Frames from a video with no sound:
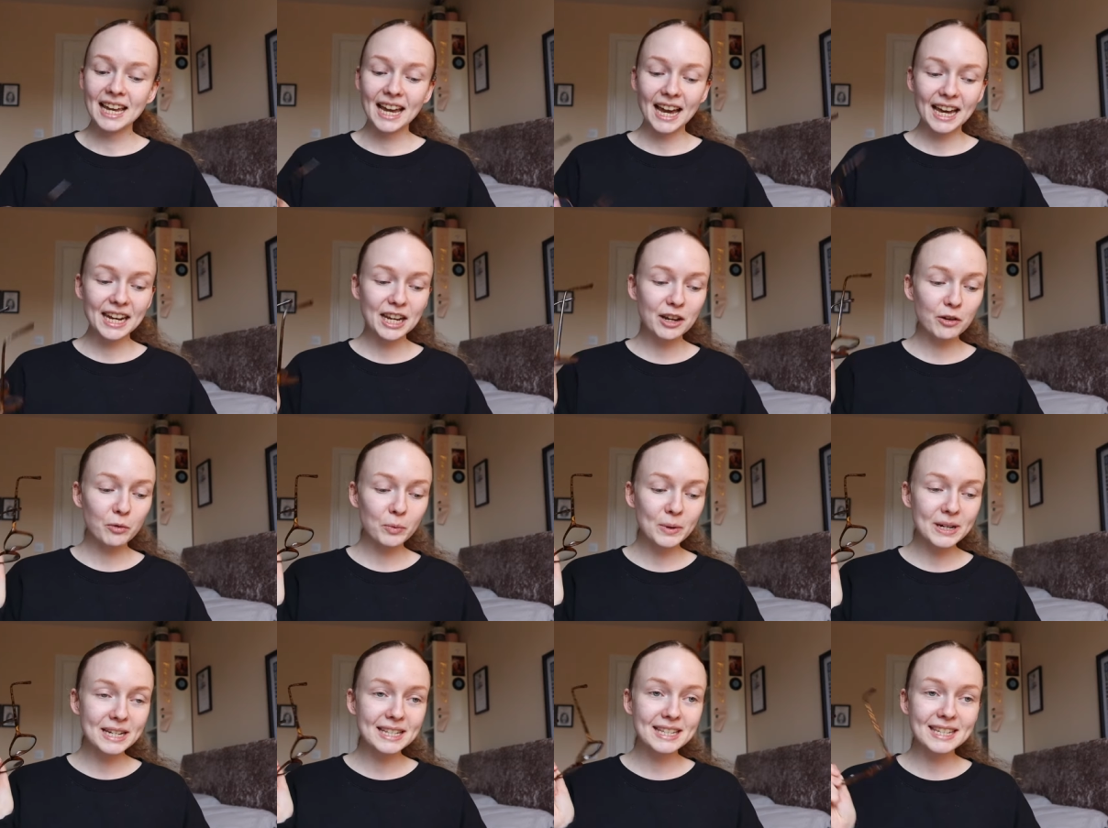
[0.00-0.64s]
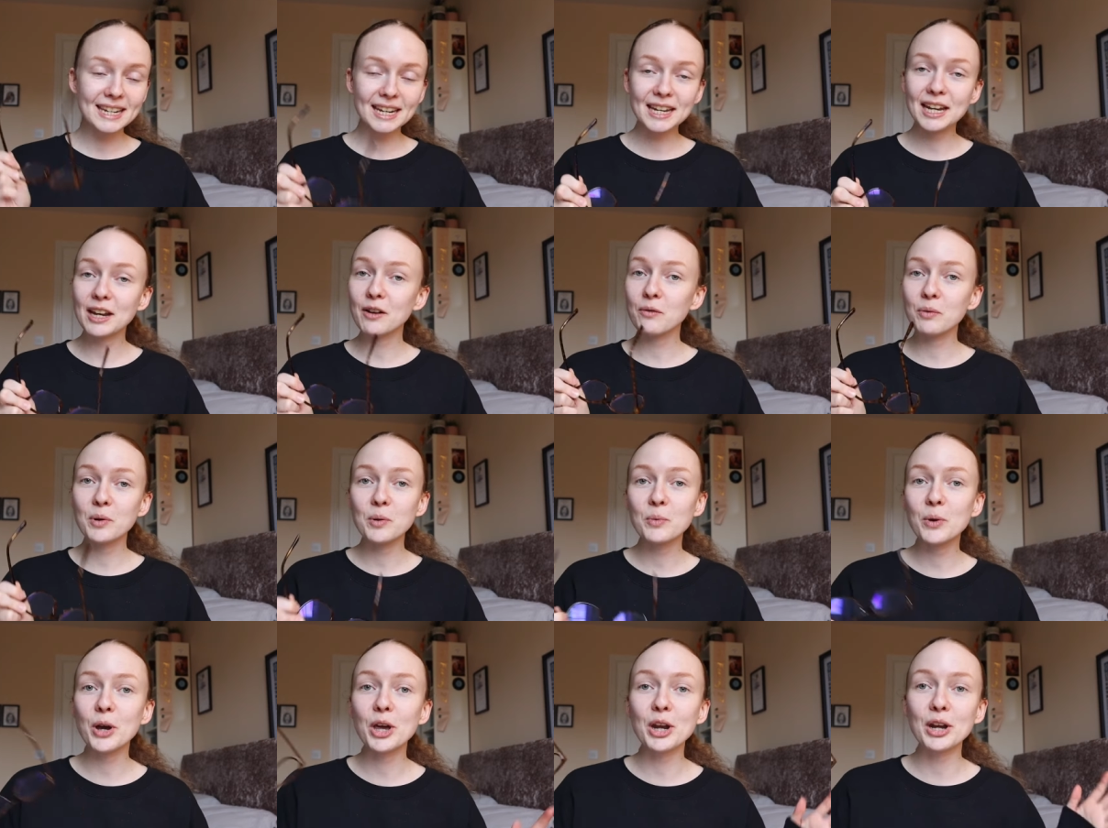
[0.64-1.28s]
and if we didn't, if
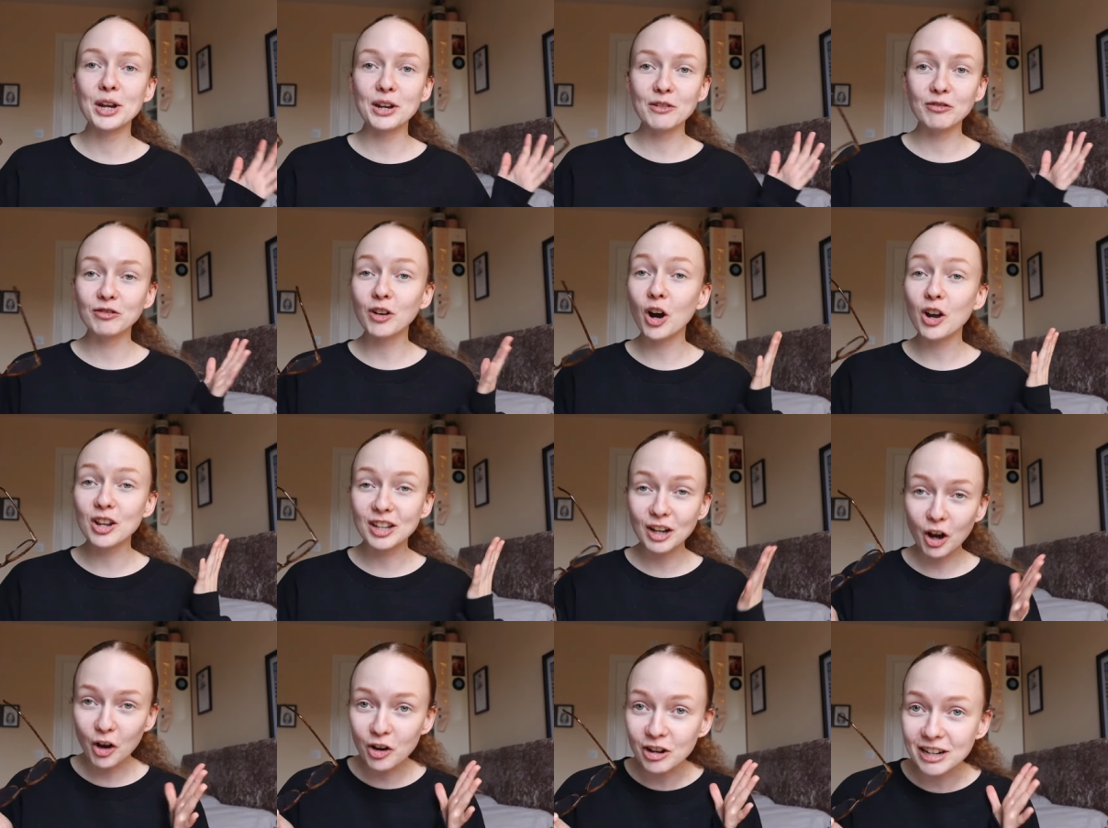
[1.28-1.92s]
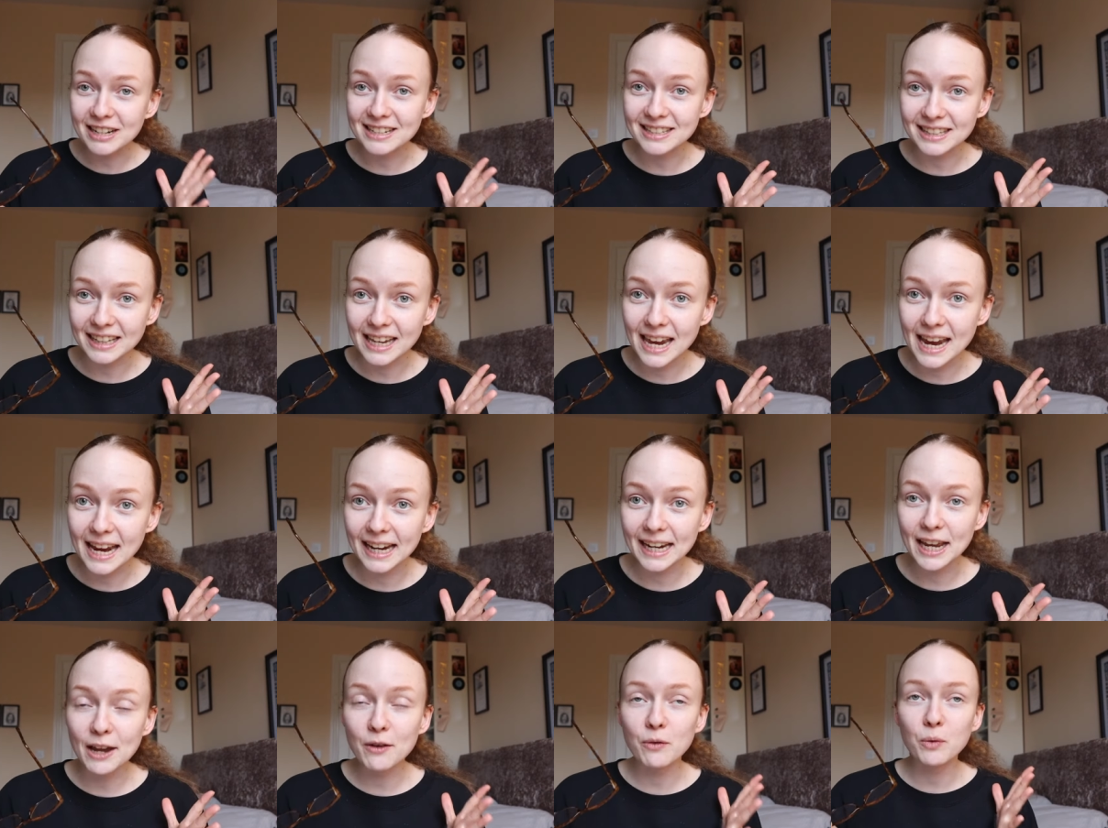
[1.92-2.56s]
we weren't,
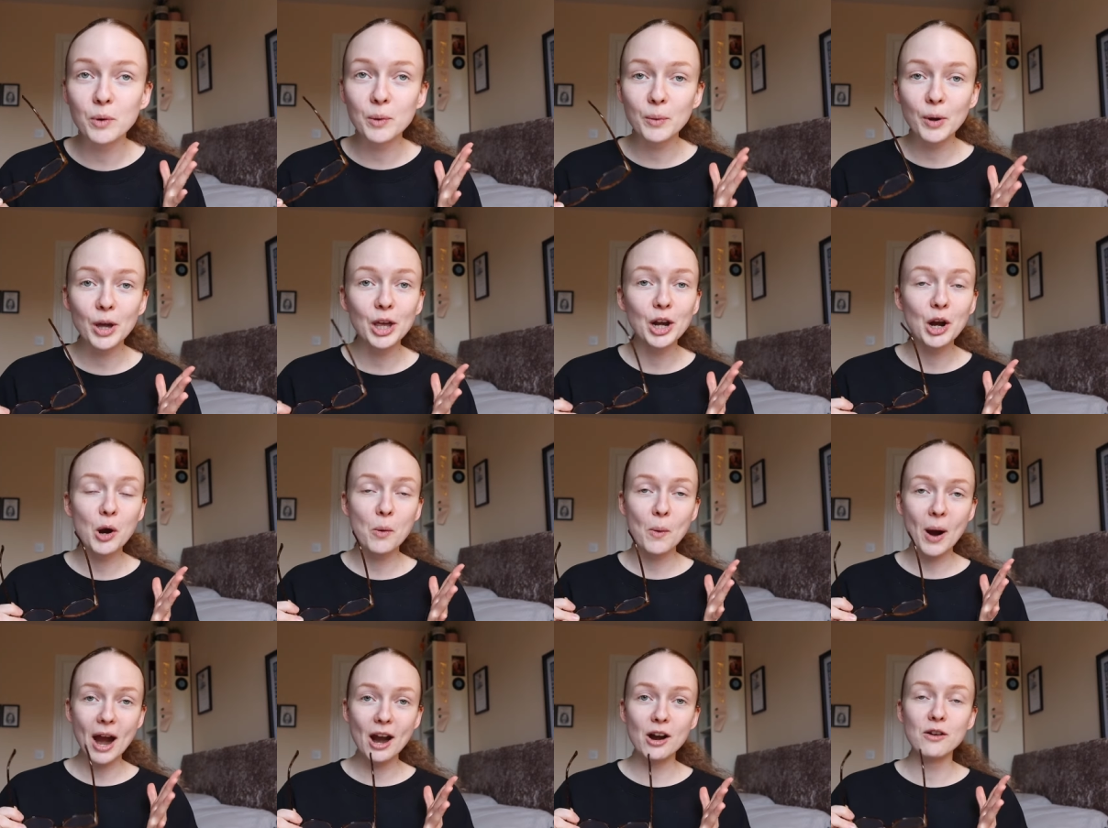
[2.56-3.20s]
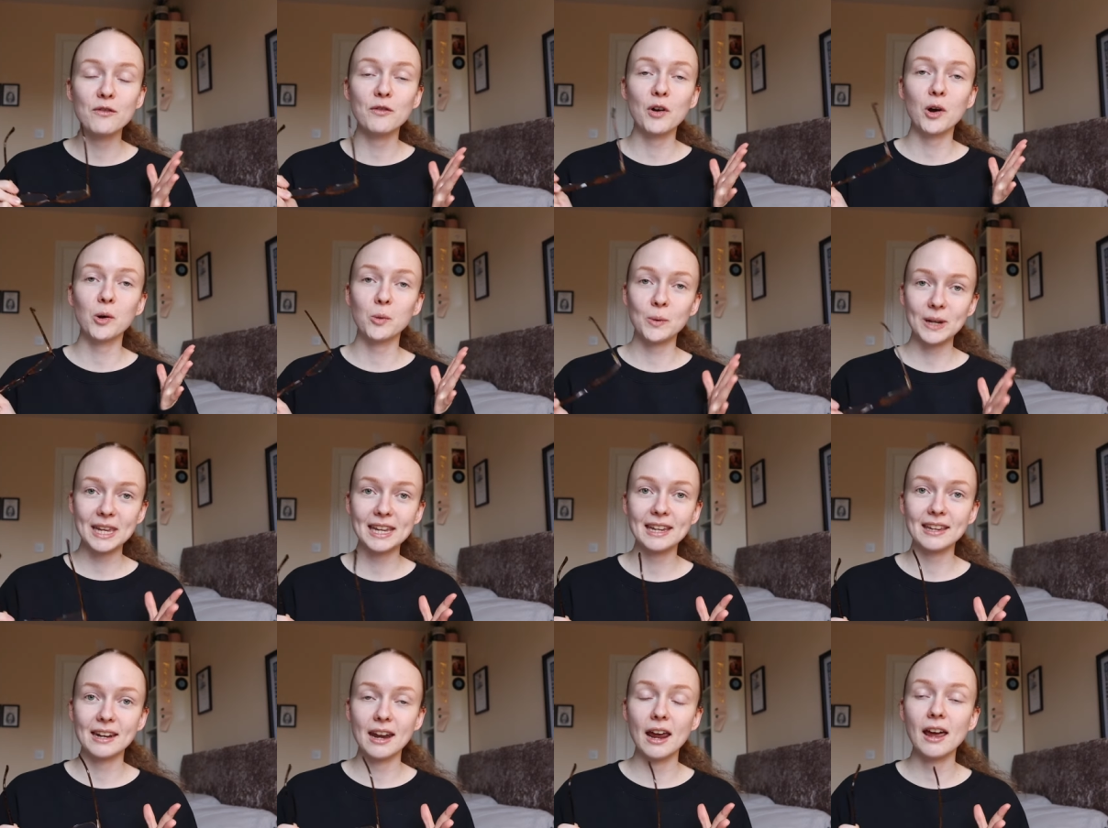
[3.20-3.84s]
honestly, if we weren't aware of our
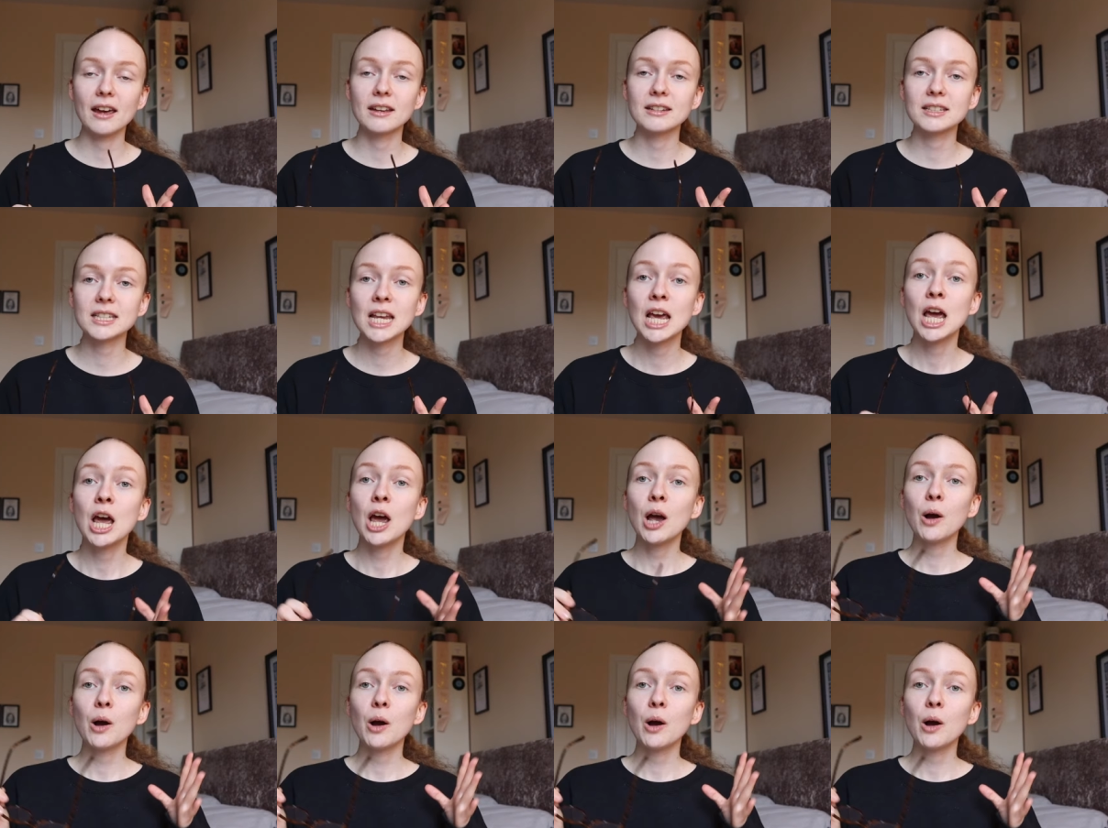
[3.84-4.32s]
weakness,